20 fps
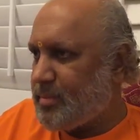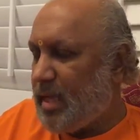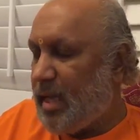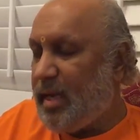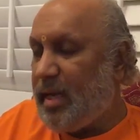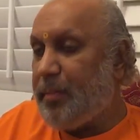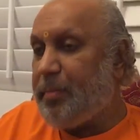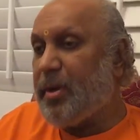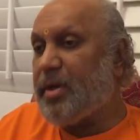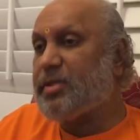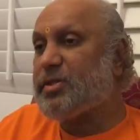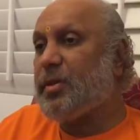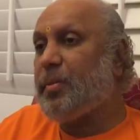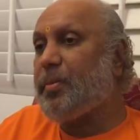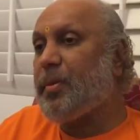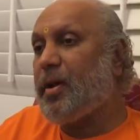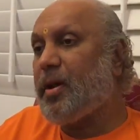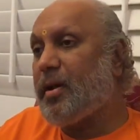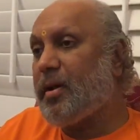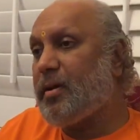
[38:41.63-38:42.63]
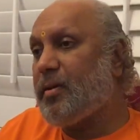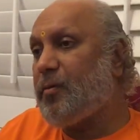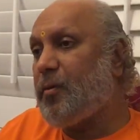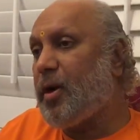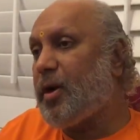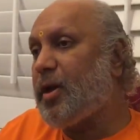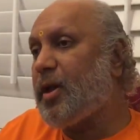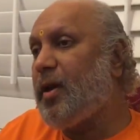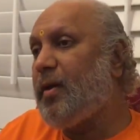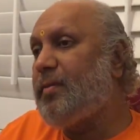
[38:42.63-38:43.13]
It depends upon
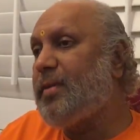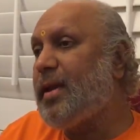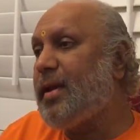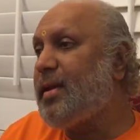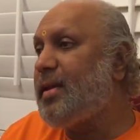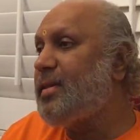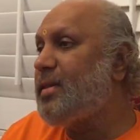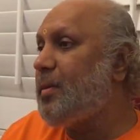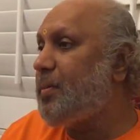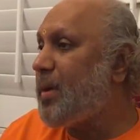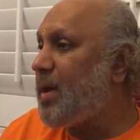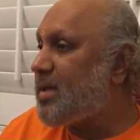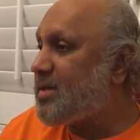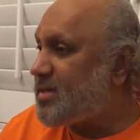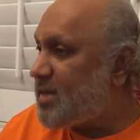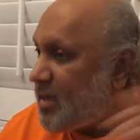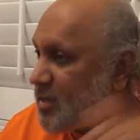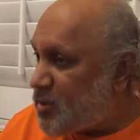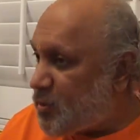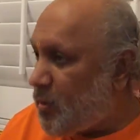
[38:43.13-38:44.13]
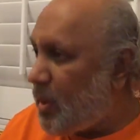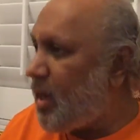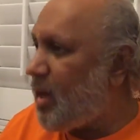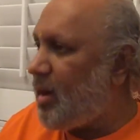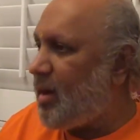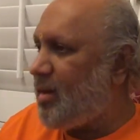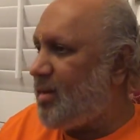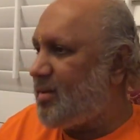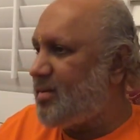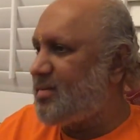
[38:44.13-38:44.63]
what you have done in the past as
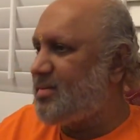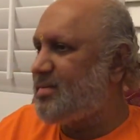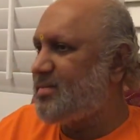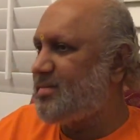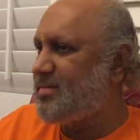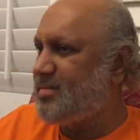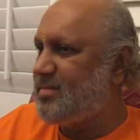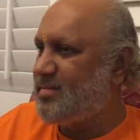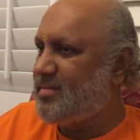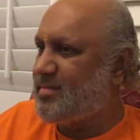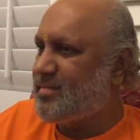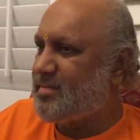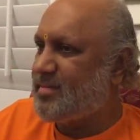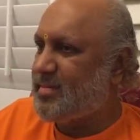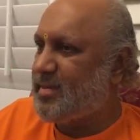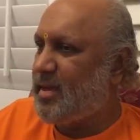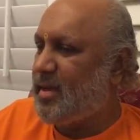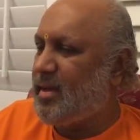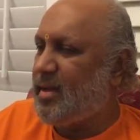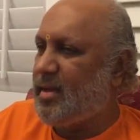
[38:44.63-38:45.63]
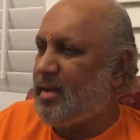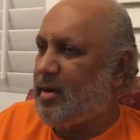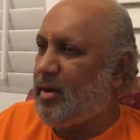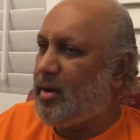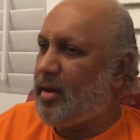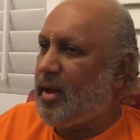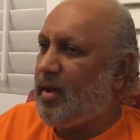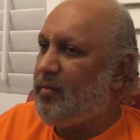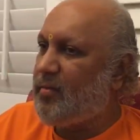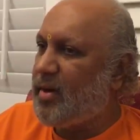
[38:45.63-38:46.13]
well.
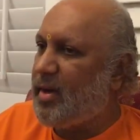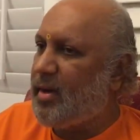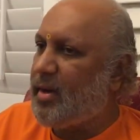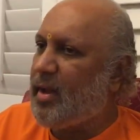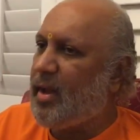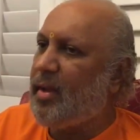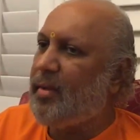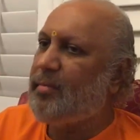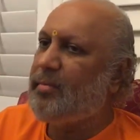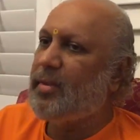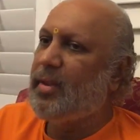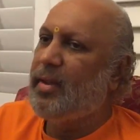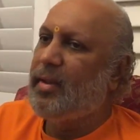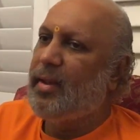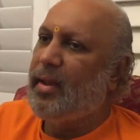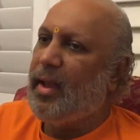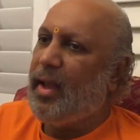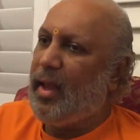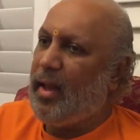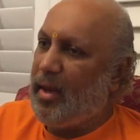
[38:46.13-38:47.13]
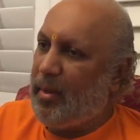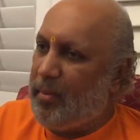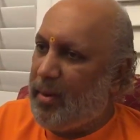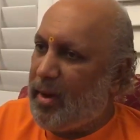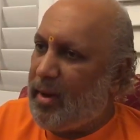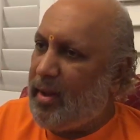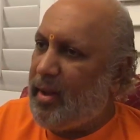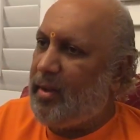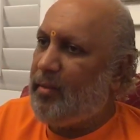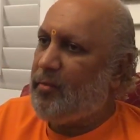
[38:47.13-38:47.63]
Not every time
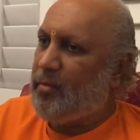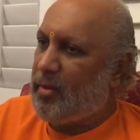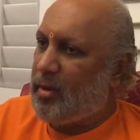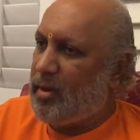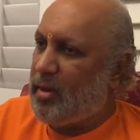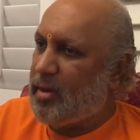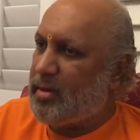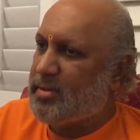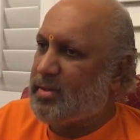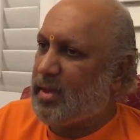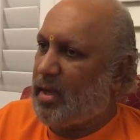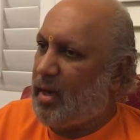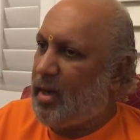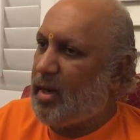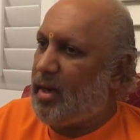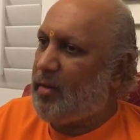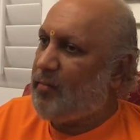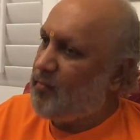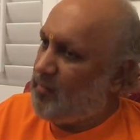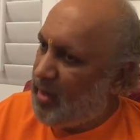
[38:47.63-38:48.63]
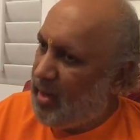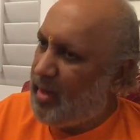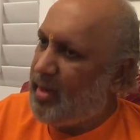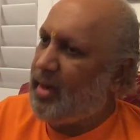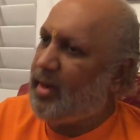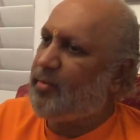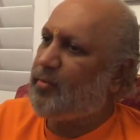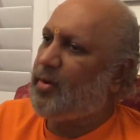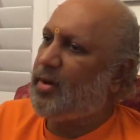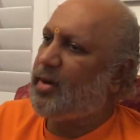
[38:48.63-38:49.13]
anybody works hard will
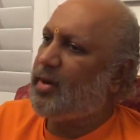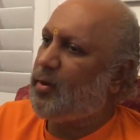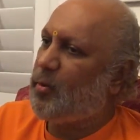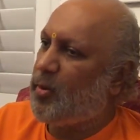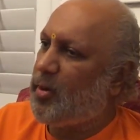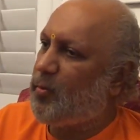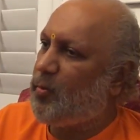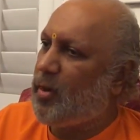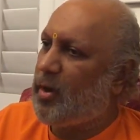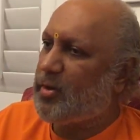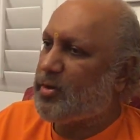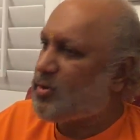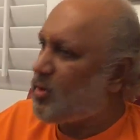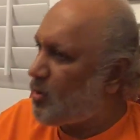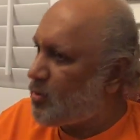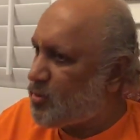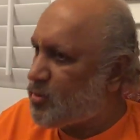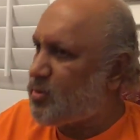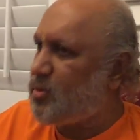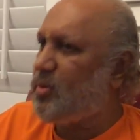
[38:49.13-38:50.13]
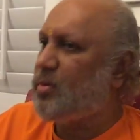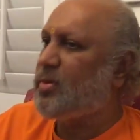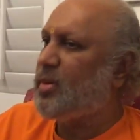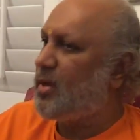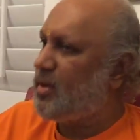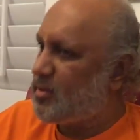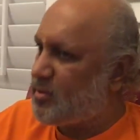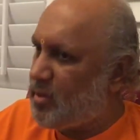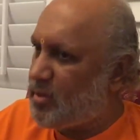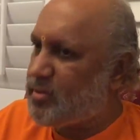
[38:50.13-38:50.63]
get what one wants also.
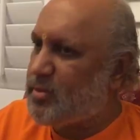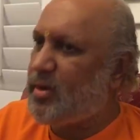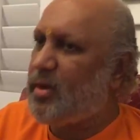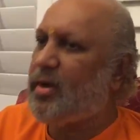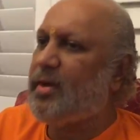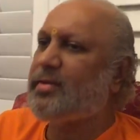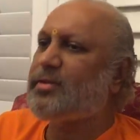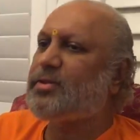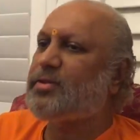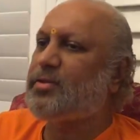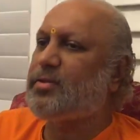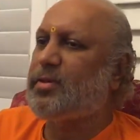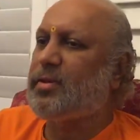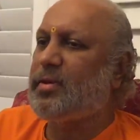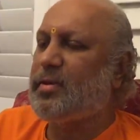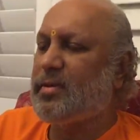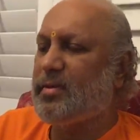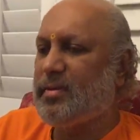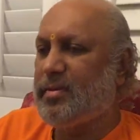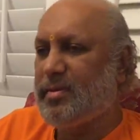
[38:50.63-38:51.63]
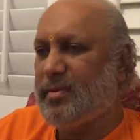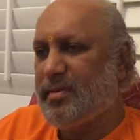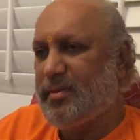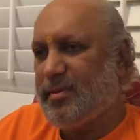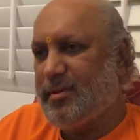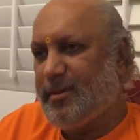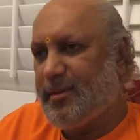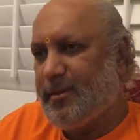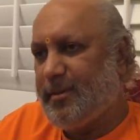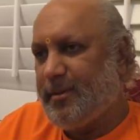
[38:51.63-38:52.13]
That is also not assured.
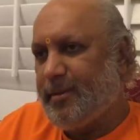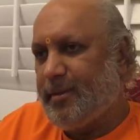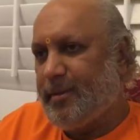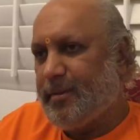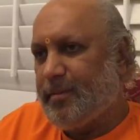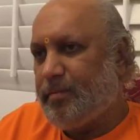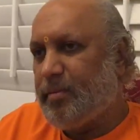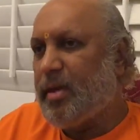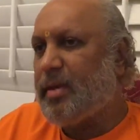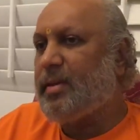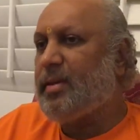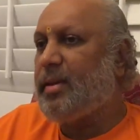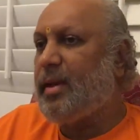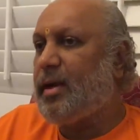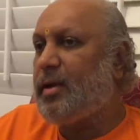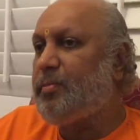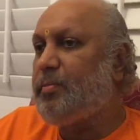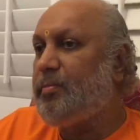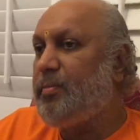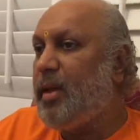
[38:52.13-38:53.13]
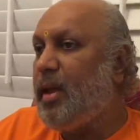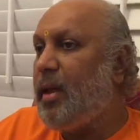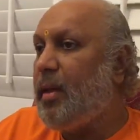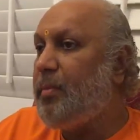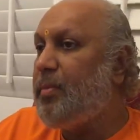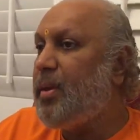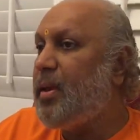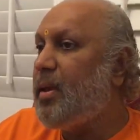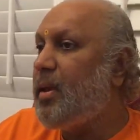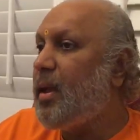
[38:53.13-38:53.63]
But that may
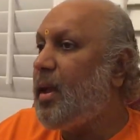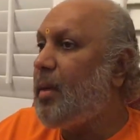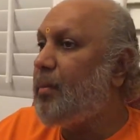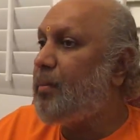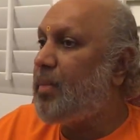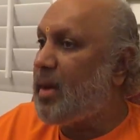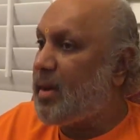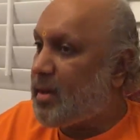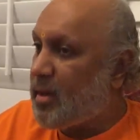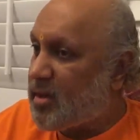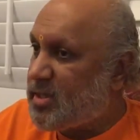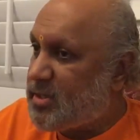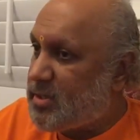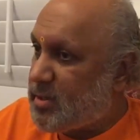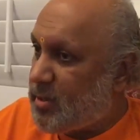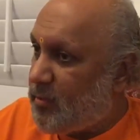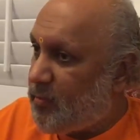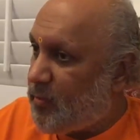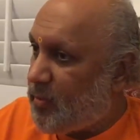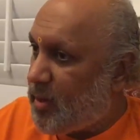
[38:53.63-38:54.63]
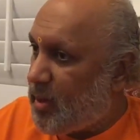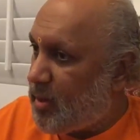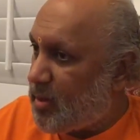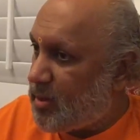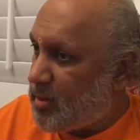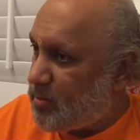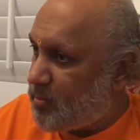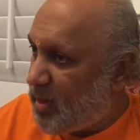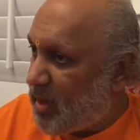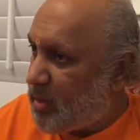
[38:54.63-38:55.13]
be a
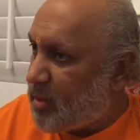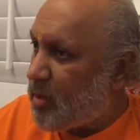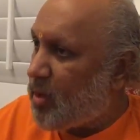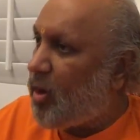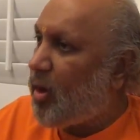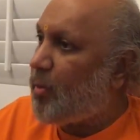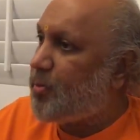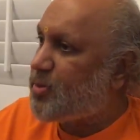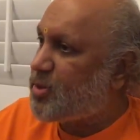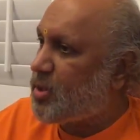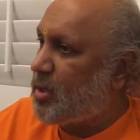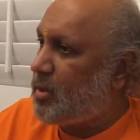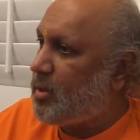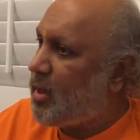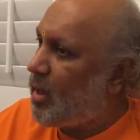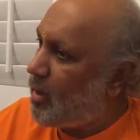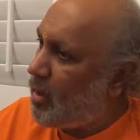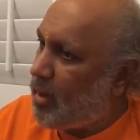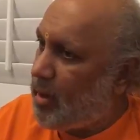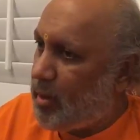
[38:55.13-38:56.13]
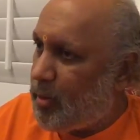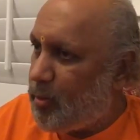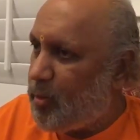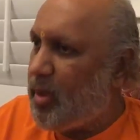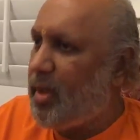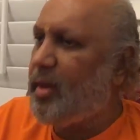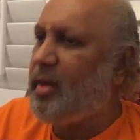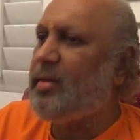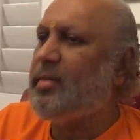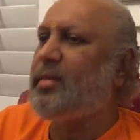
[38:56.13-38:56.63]
better option than not
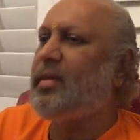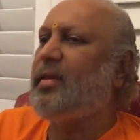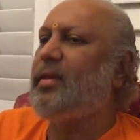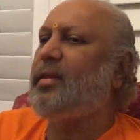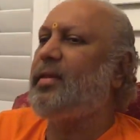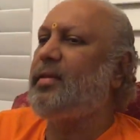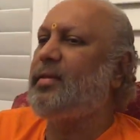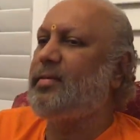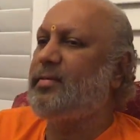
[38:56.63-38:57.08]
doing anything.